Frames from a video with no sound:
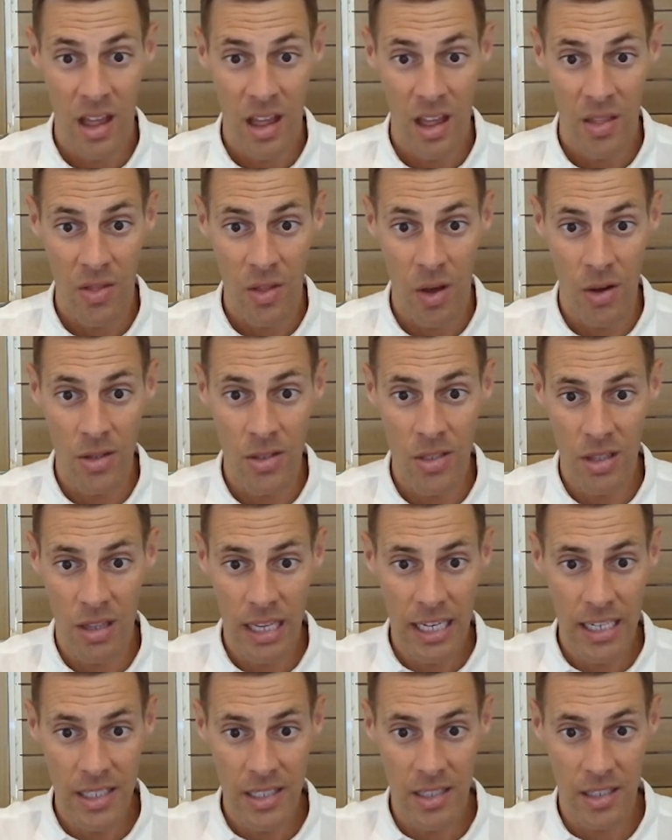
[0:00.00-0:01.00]
Those
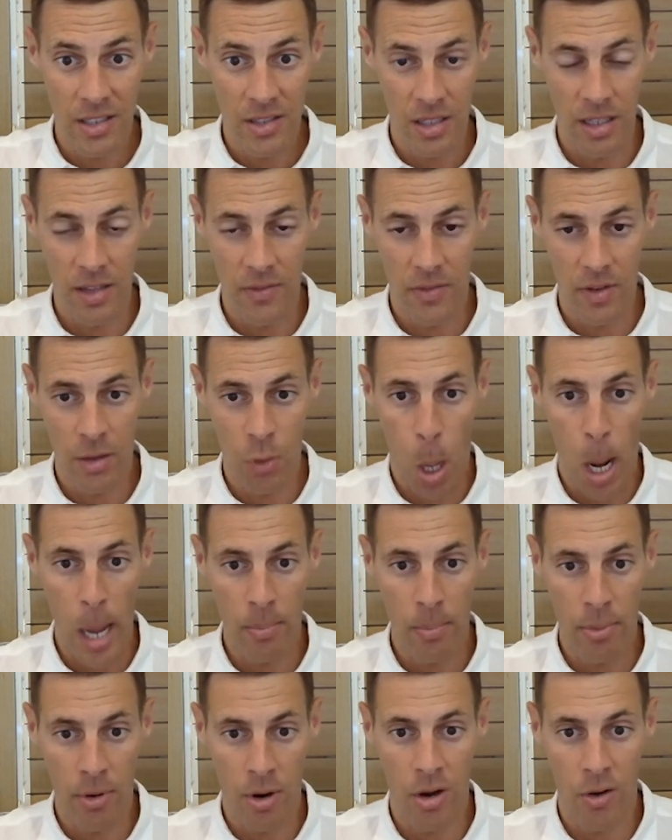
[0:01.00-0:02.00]
leaders that deliver great
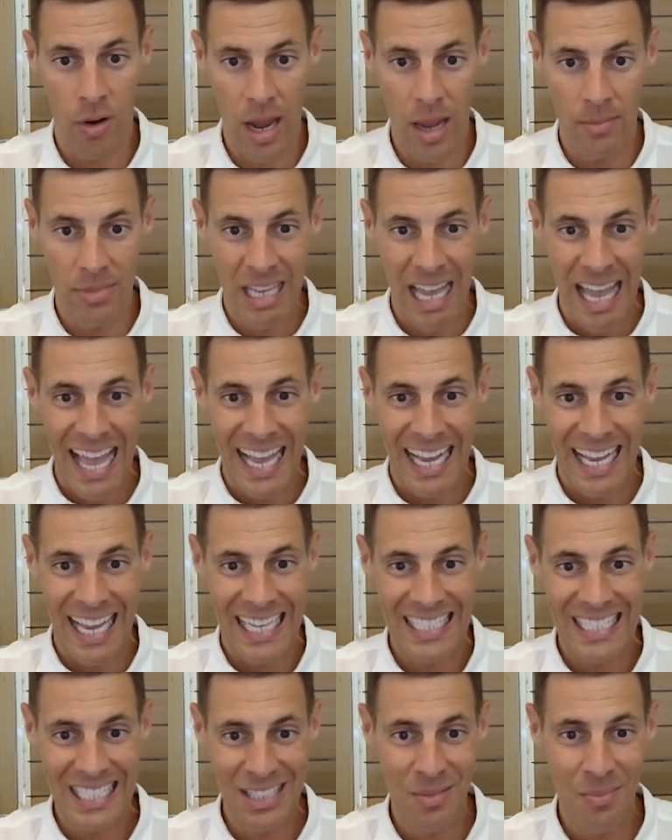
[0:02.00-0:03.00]
programs
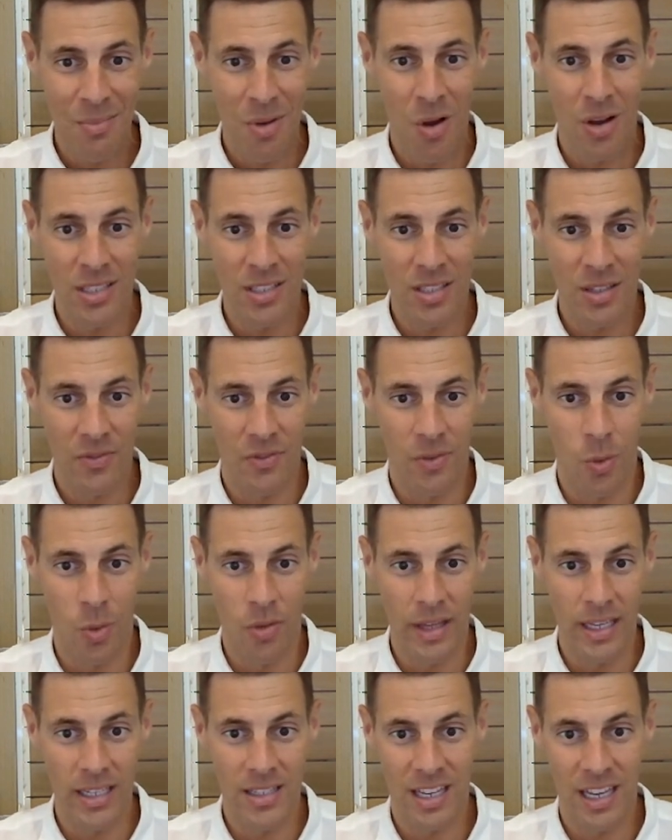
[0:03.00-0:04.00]
customize it for
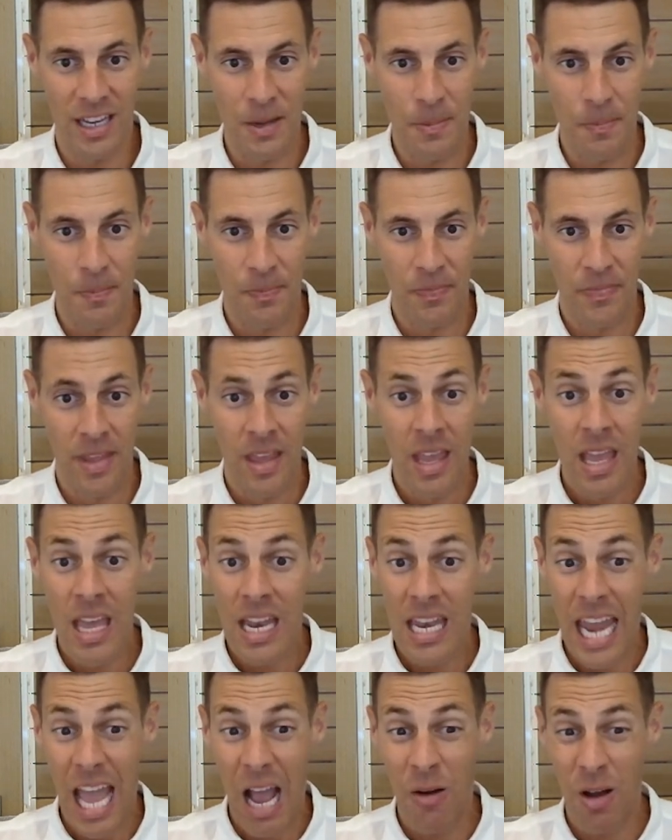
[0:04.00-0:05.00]
their team.
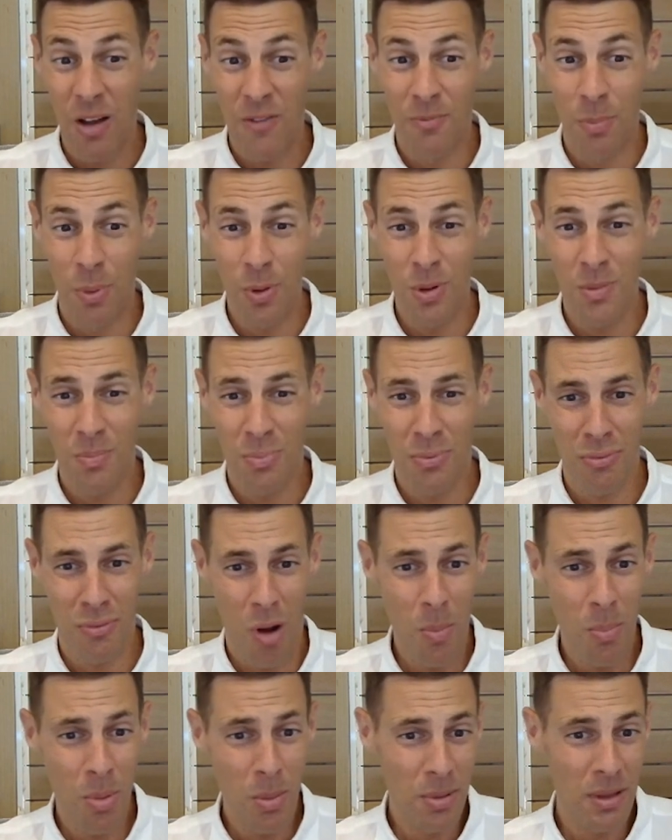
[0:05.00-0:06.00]
Now, I've put
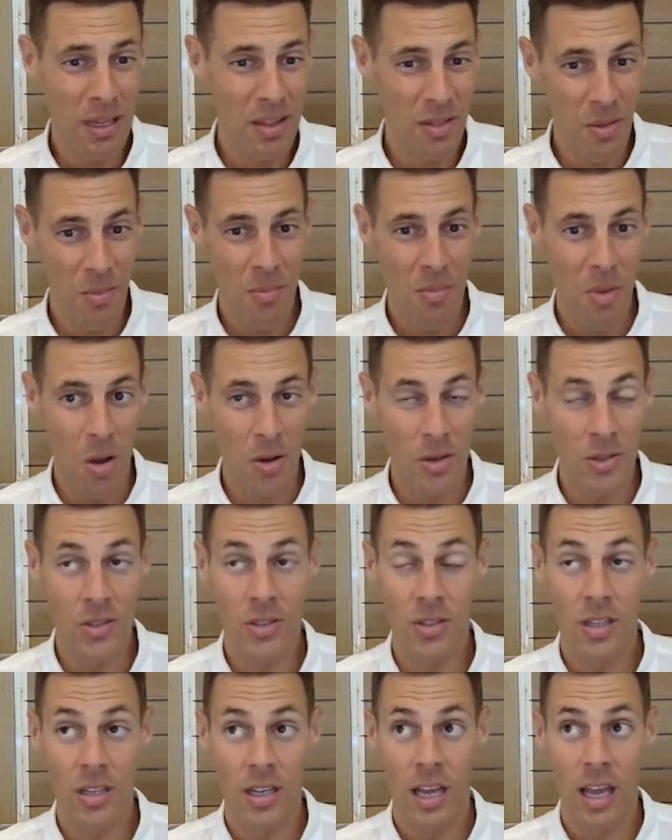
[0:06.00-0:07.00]
probably the
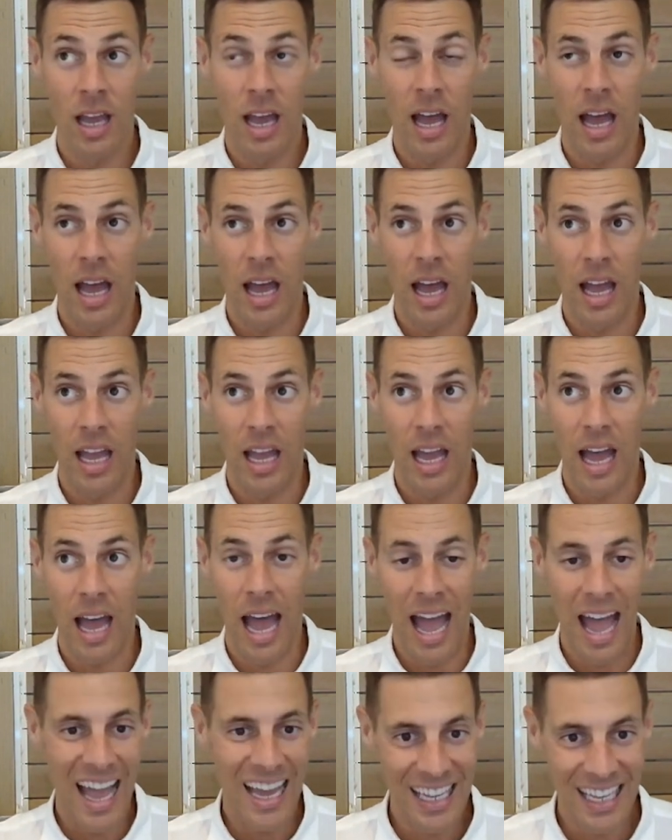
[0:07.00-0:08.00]
most
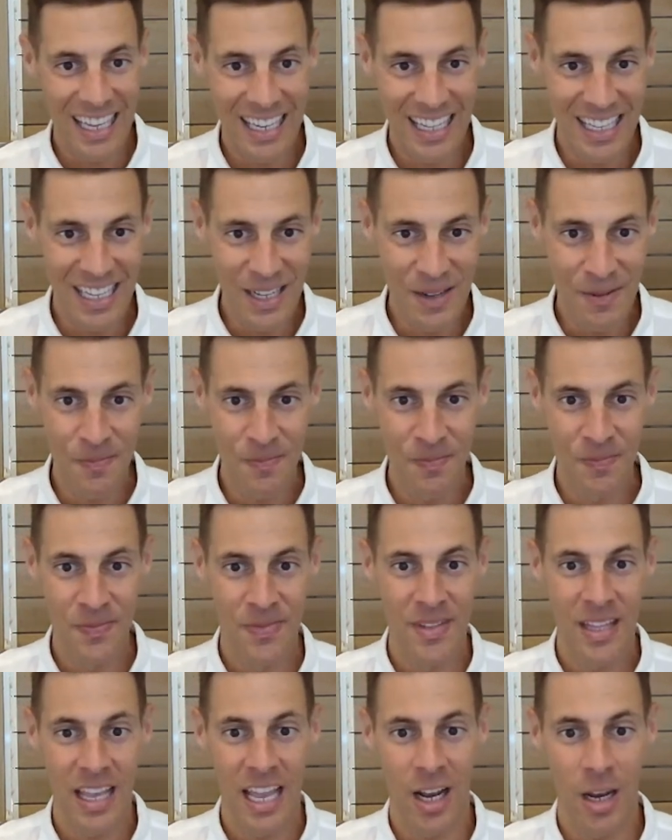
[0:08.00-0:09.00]
hard-hitting
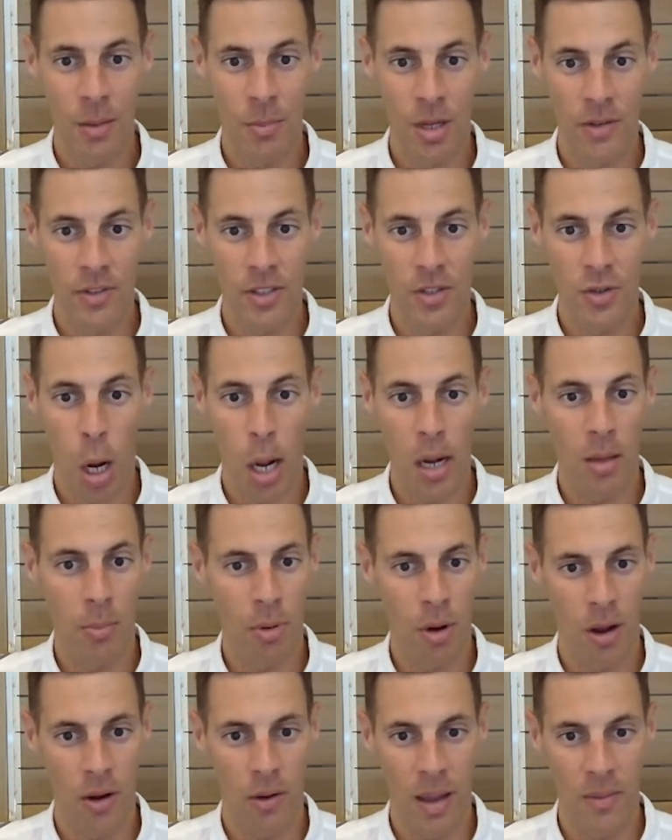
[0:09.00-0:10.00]
element of a training
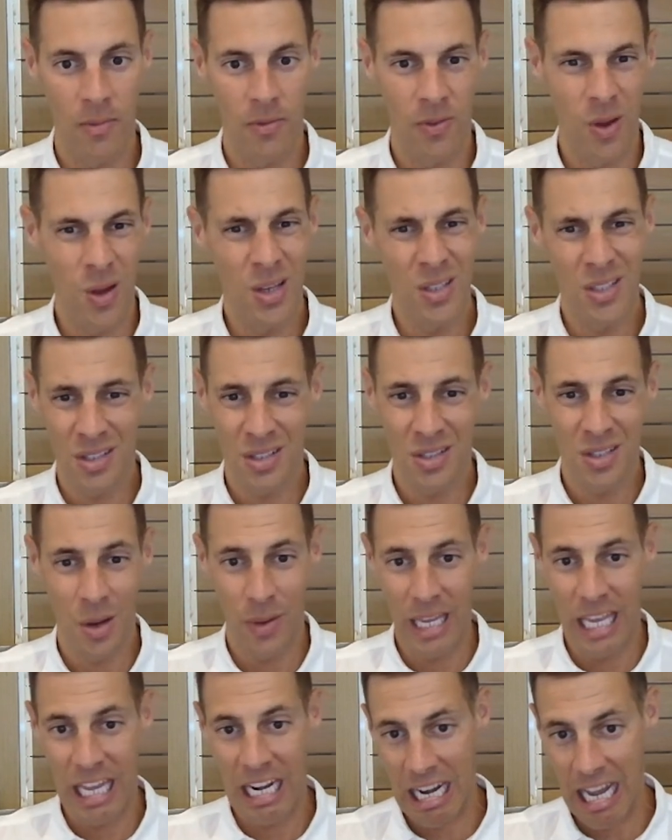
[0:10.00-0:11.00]
program first, so
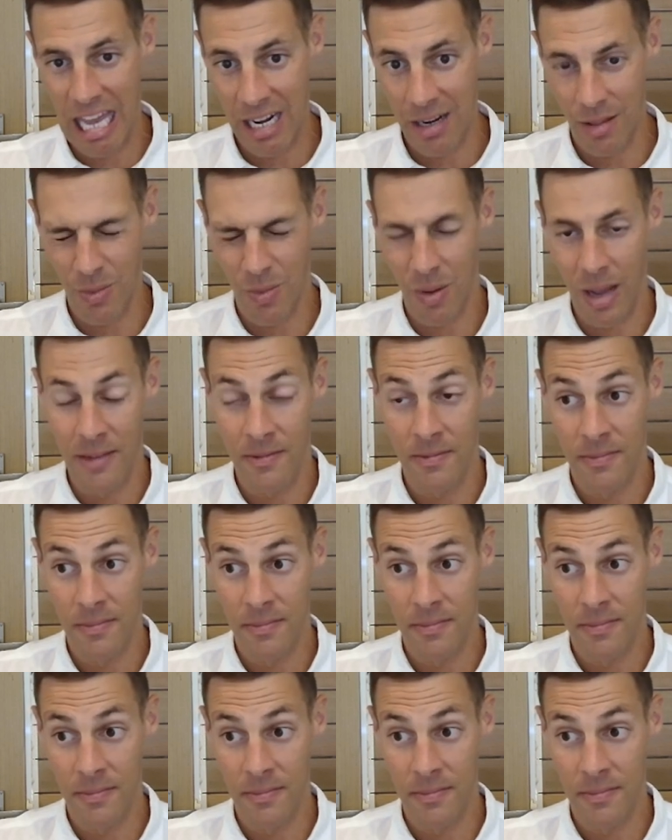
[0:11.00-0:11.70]
we get it out of the way.